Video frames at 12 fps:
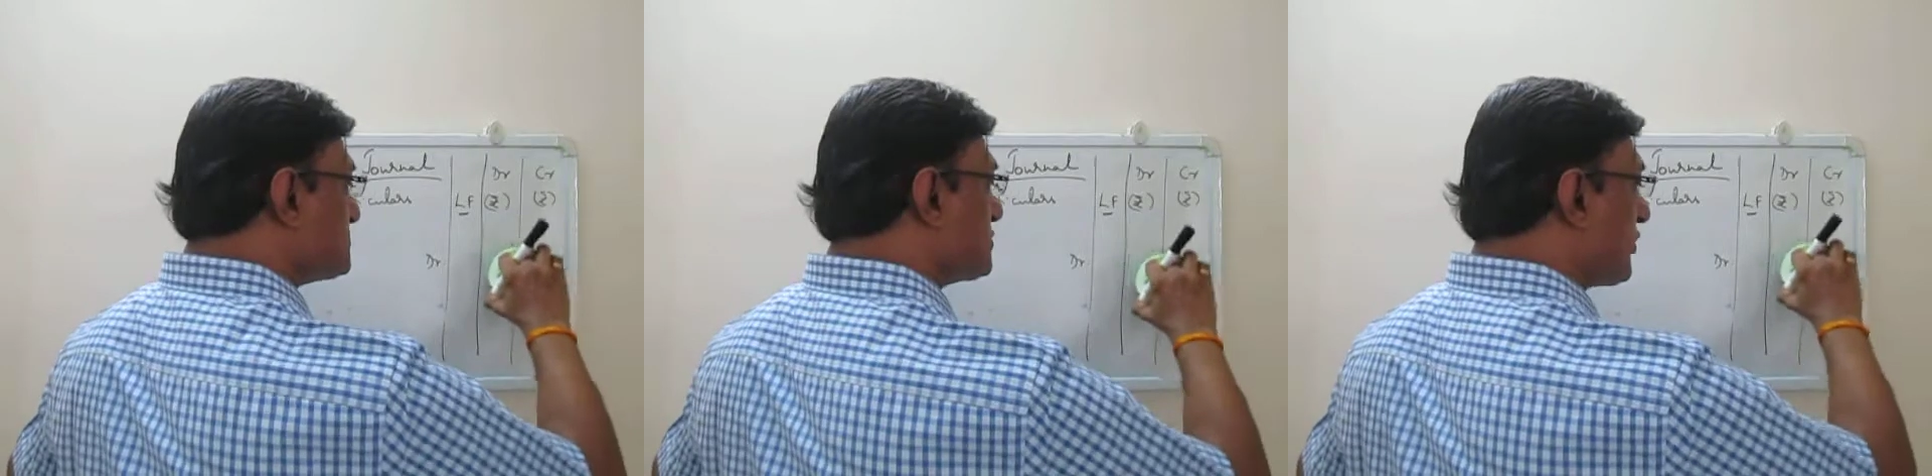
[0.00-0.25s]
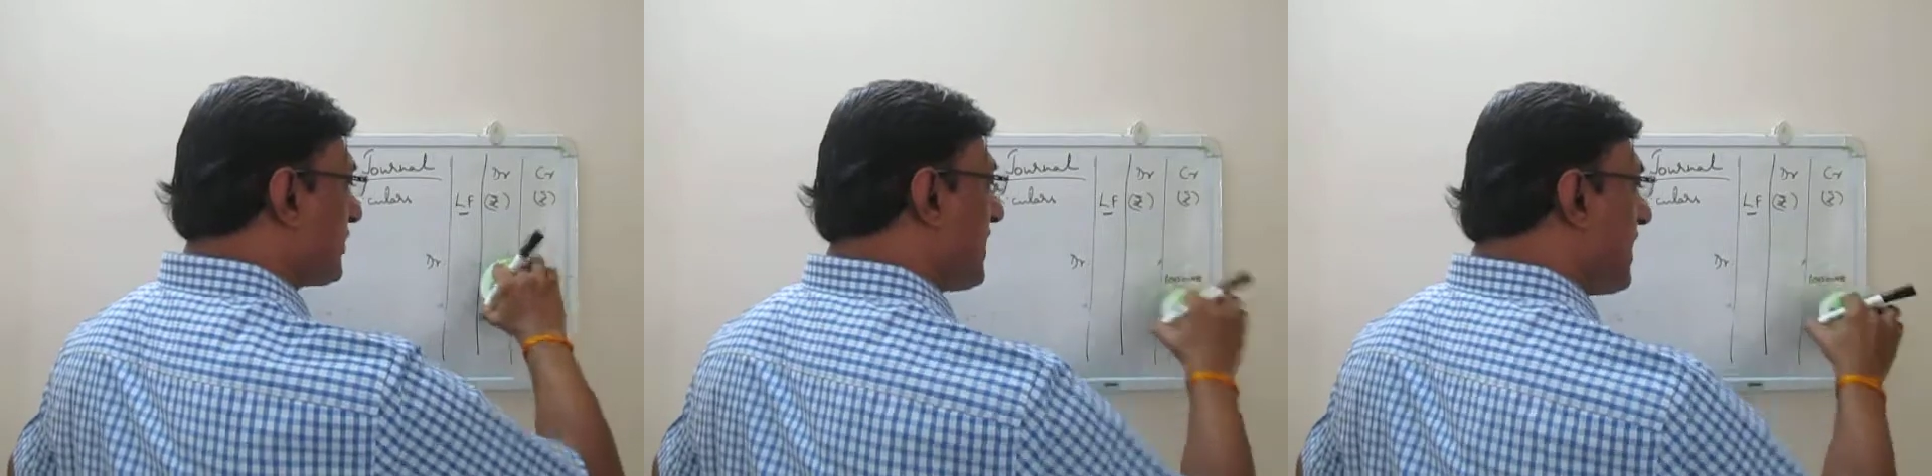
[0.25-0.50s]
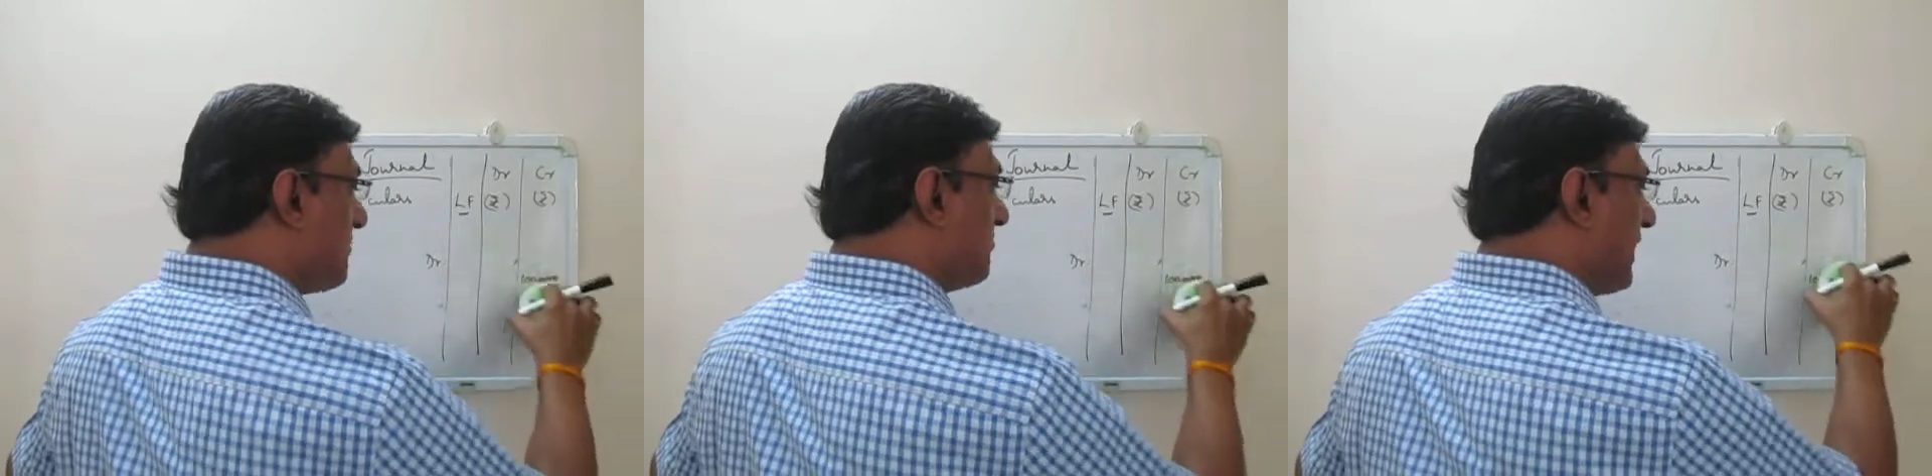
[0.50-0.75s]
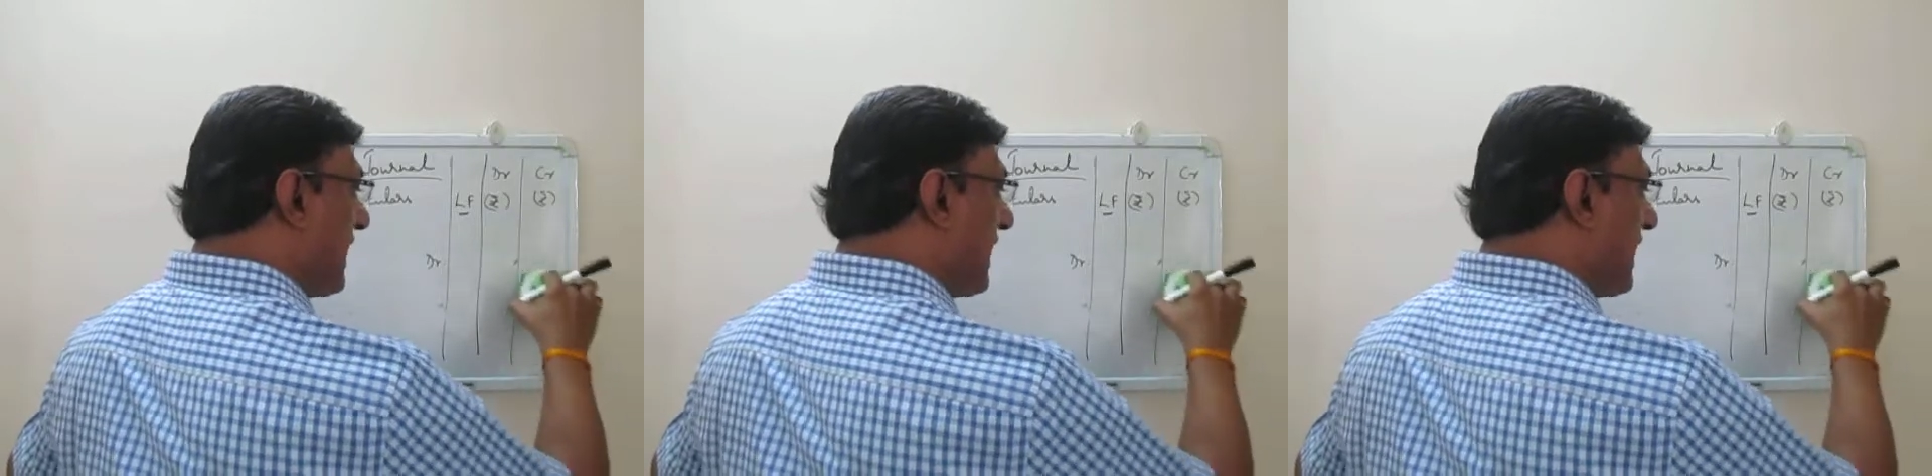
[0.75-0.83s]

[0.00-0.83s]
or Ram